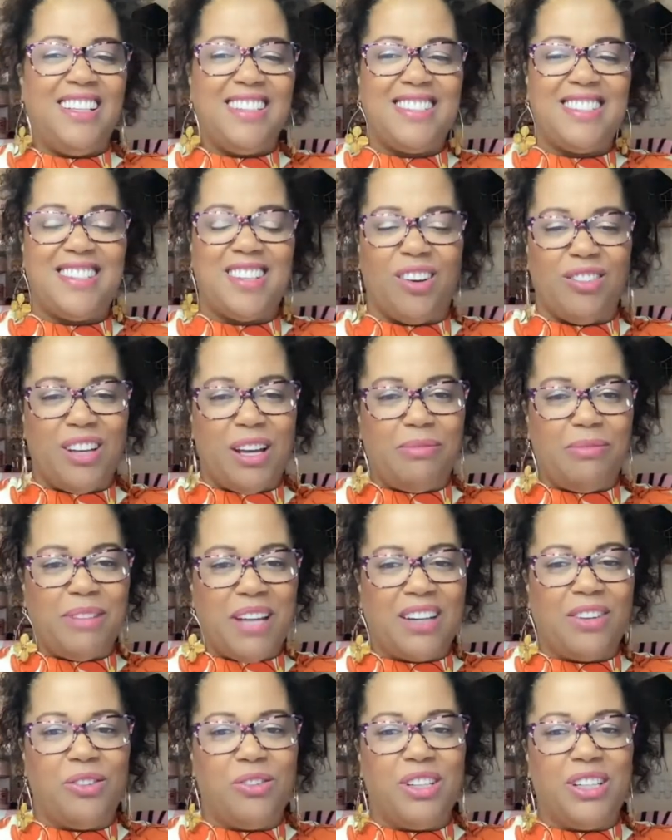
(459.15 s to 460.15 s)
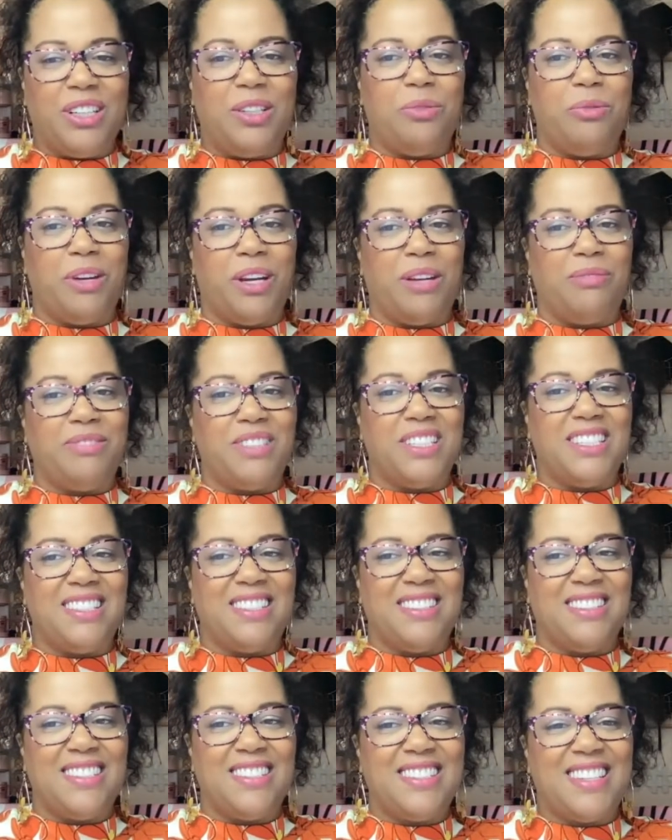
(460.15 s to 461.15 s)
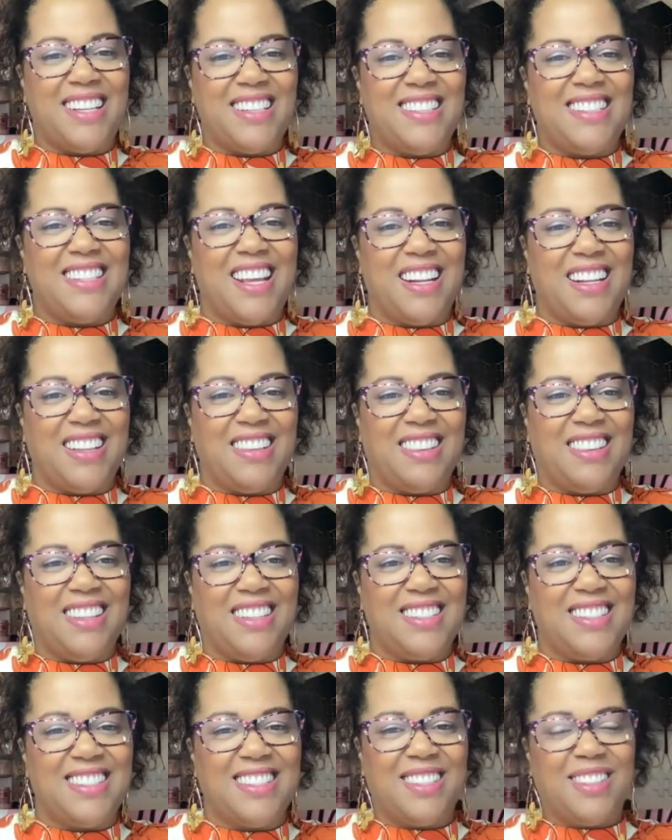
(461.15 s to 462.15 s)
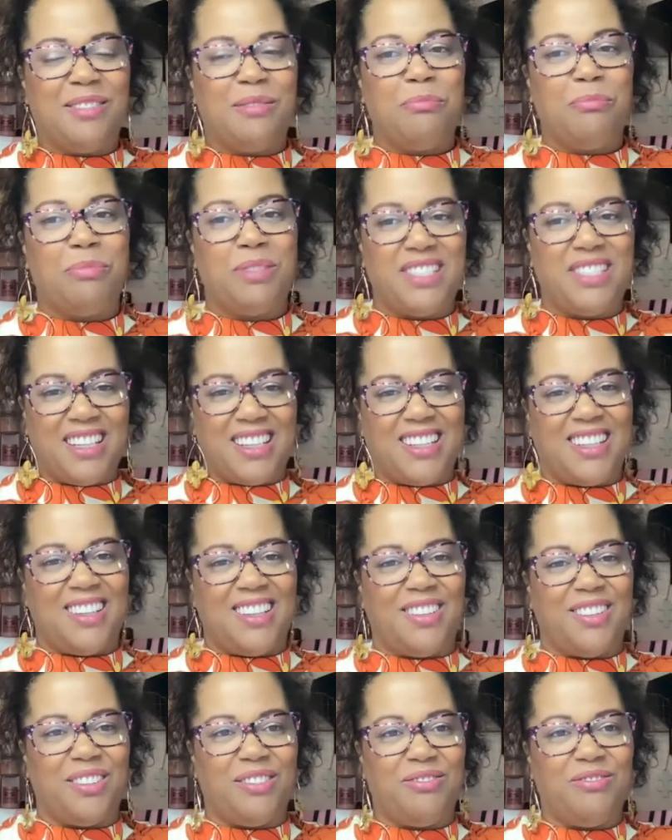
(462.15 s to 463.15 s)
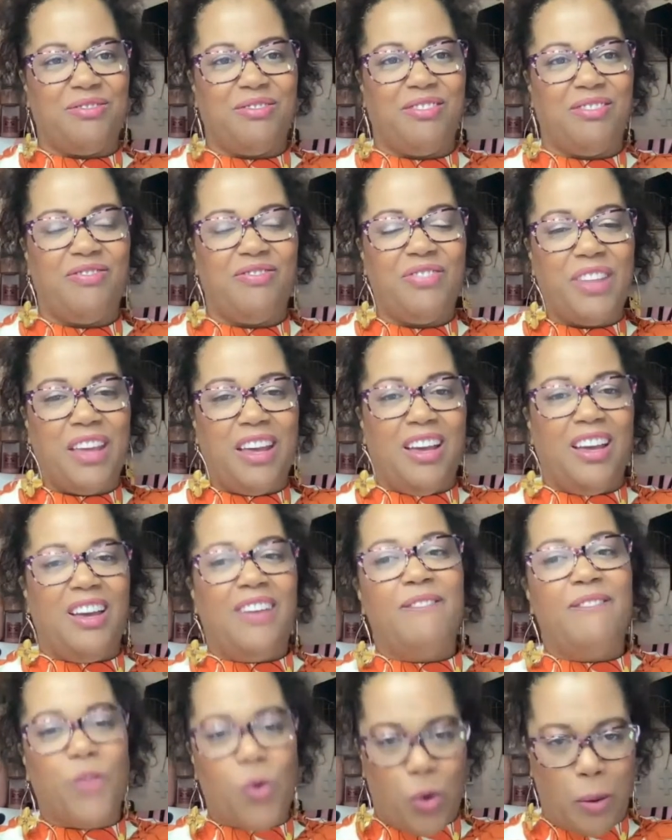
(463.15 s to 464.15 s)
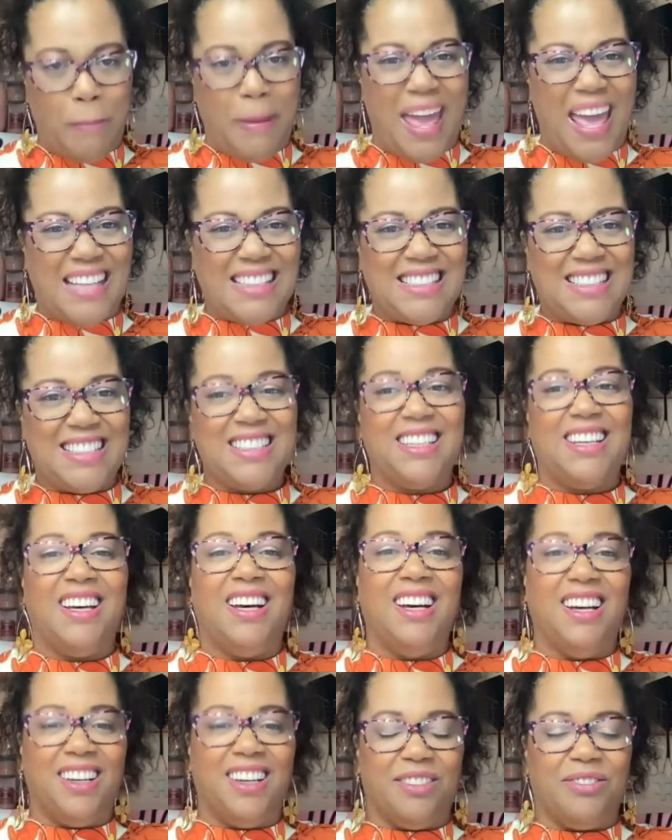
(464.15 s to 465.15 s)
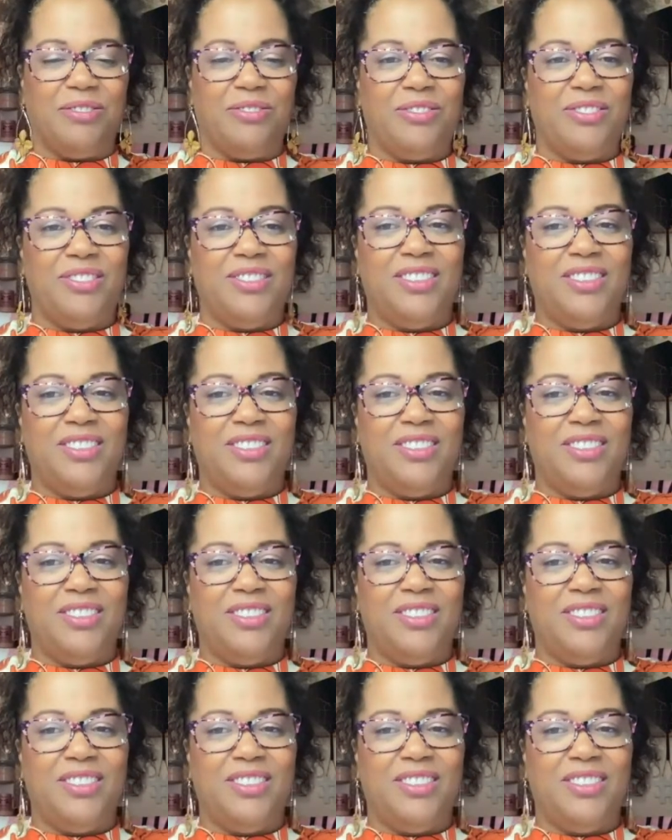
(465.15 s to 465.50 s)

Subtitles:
So I'm not going anywhere. I'm just sunsetting this particular format of